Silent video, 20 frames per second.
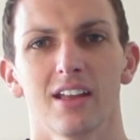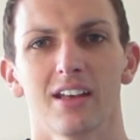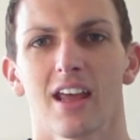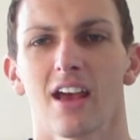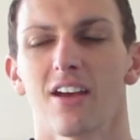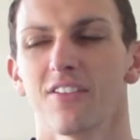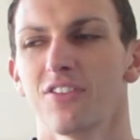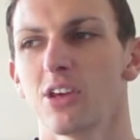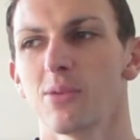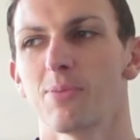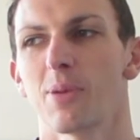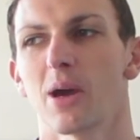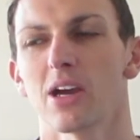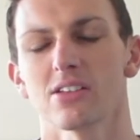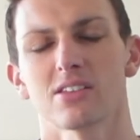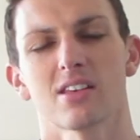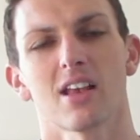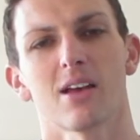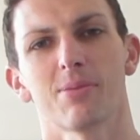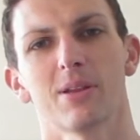Now, if you
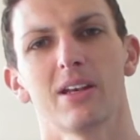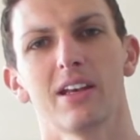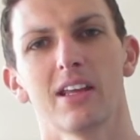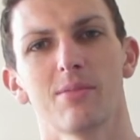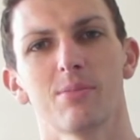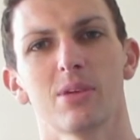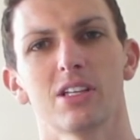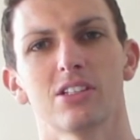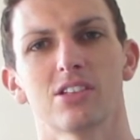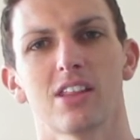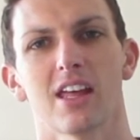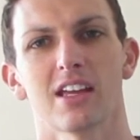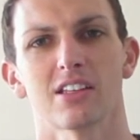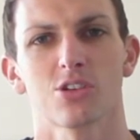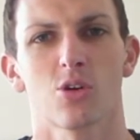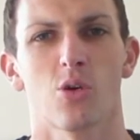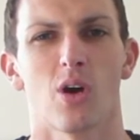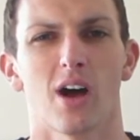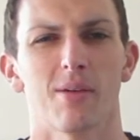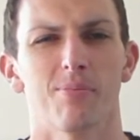post up an image that's
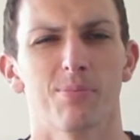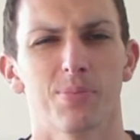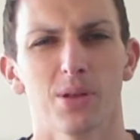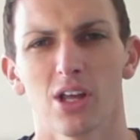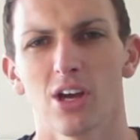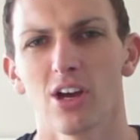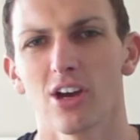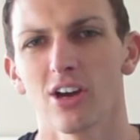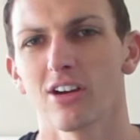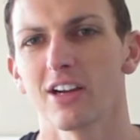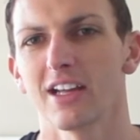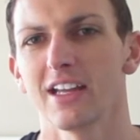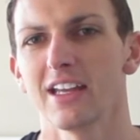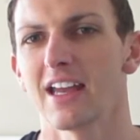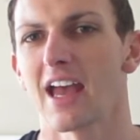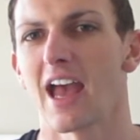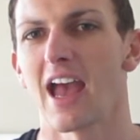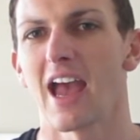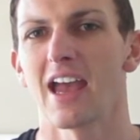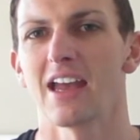quite
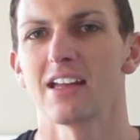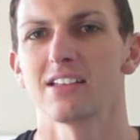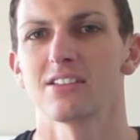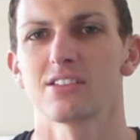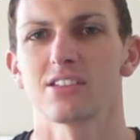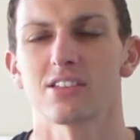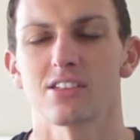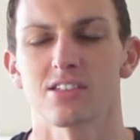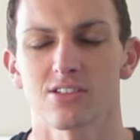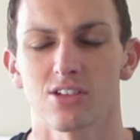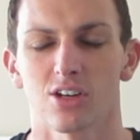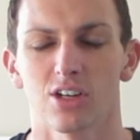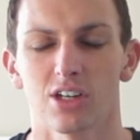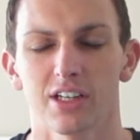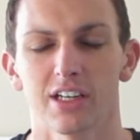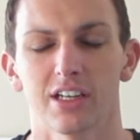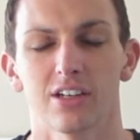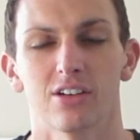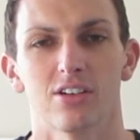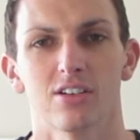blurry and
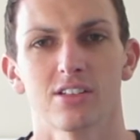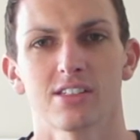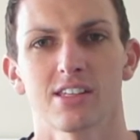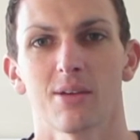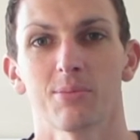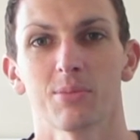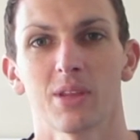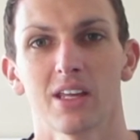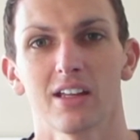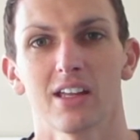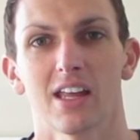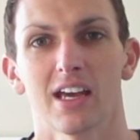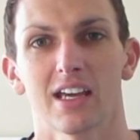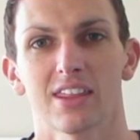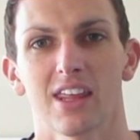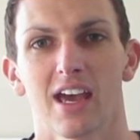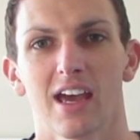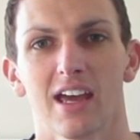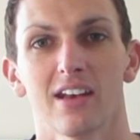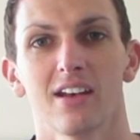distorted or something
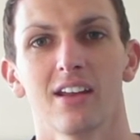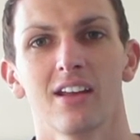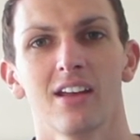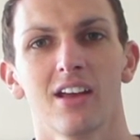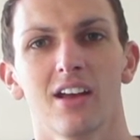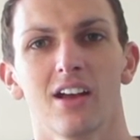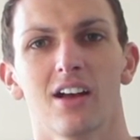like that,